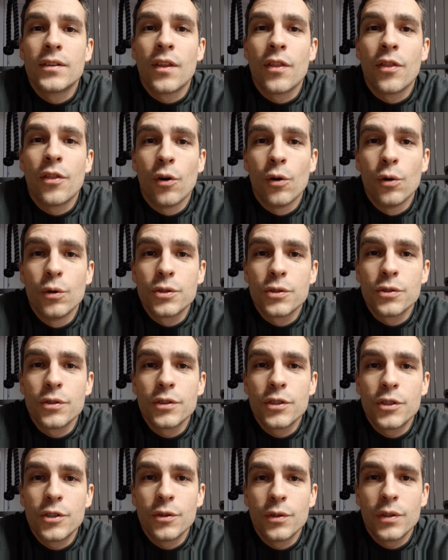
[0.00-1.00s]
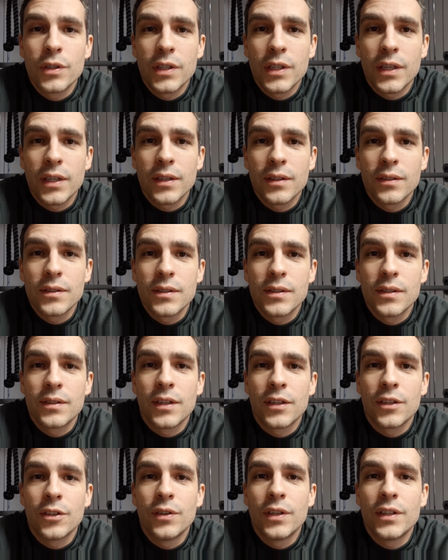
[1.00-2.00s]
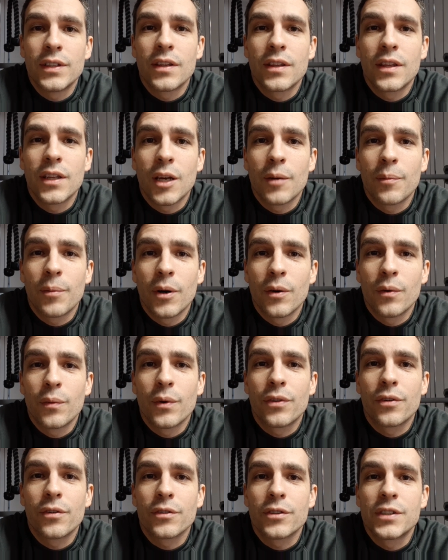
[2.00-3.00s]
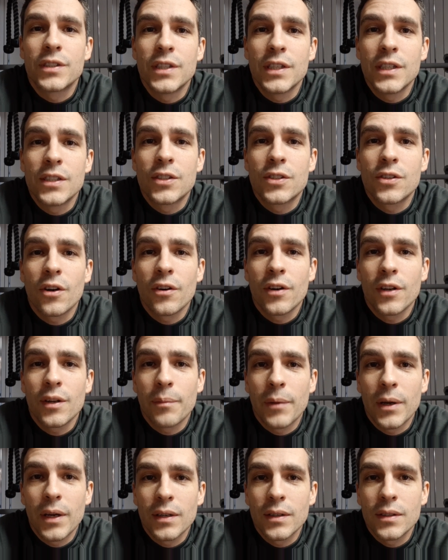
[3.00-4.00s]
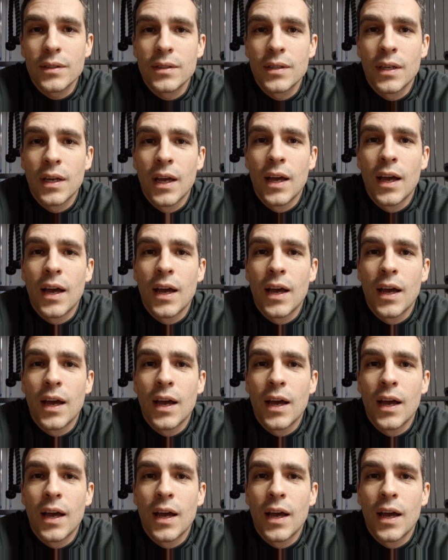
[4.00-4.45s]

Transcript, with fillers: Those are the two things that you need to think about with your seed starting mix.